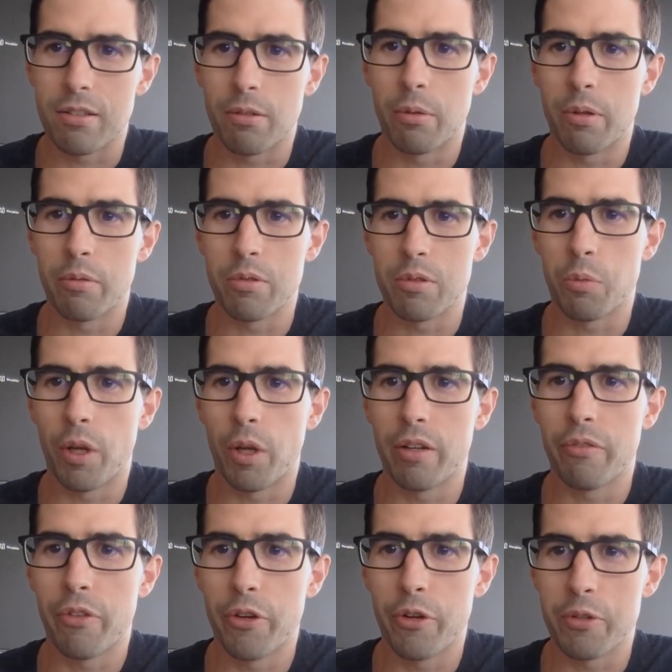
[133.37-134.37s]
So it was one
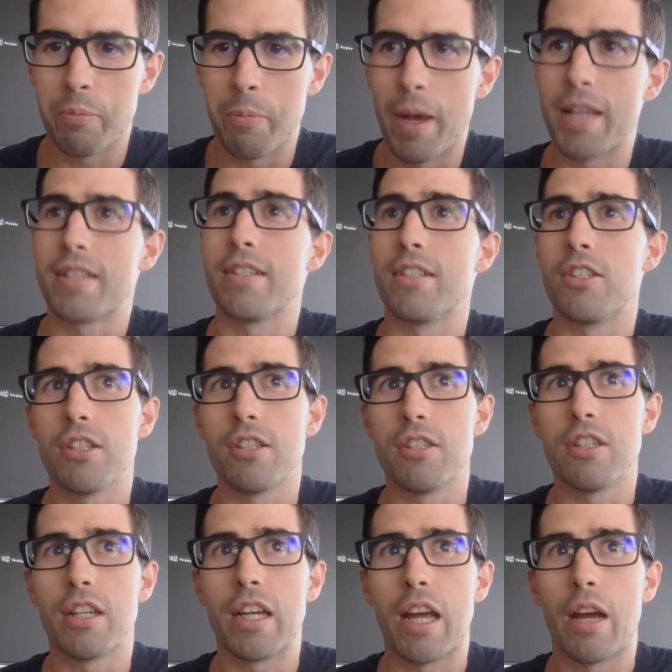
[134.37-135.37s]
of those
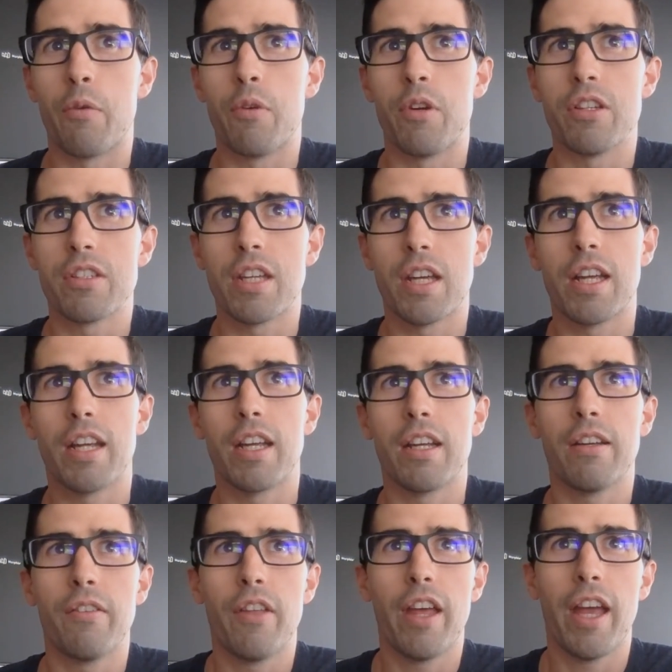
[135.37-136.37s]
messages you get when you
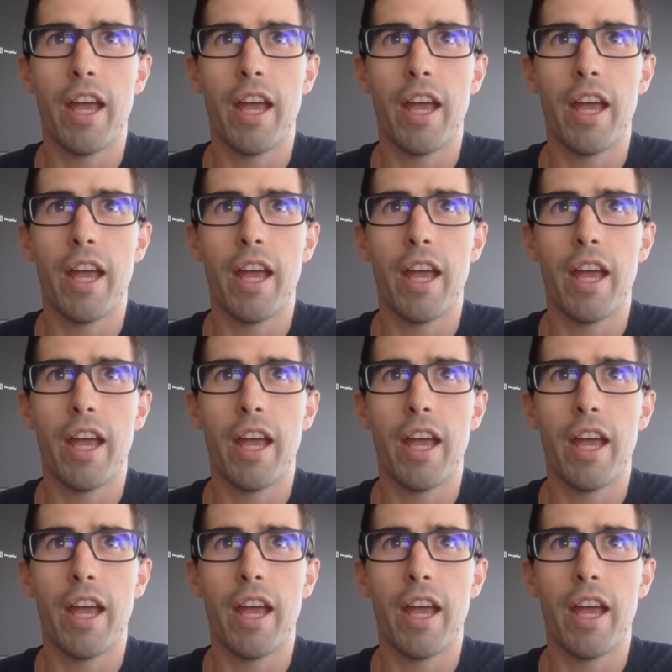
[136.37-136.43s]
say,